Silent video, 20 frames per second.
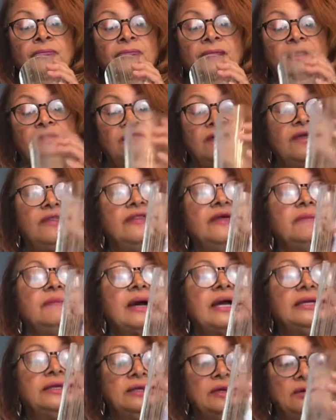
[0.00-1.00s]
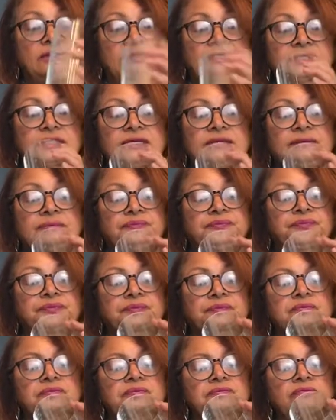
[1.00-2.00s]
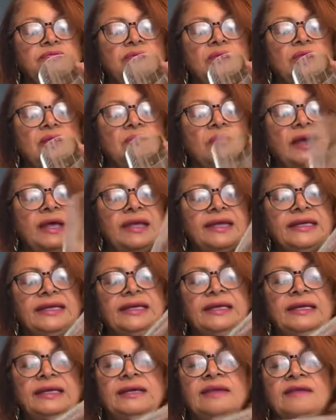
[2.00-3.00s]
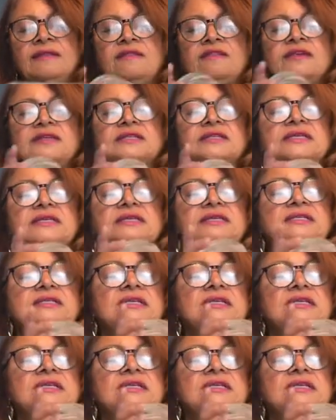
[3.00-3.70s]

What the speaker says: and then they might notice it. But this is